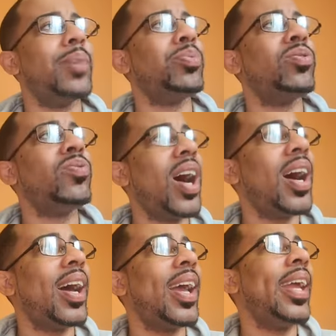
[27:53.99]
Deborah
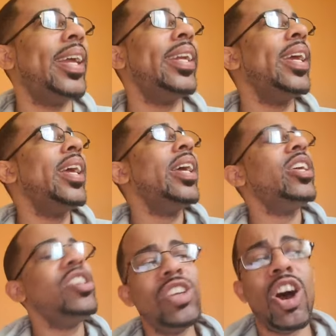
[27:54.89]
Wright,
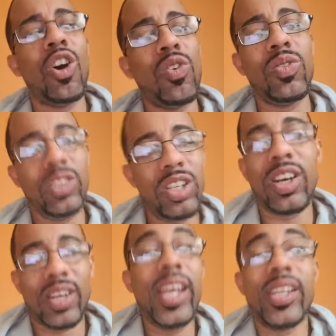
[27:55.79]
you know, you
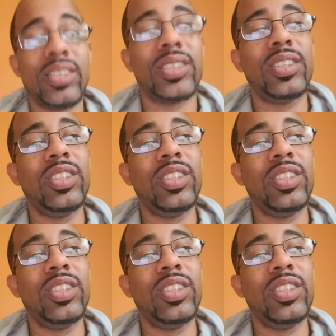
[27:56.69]
know, hitters.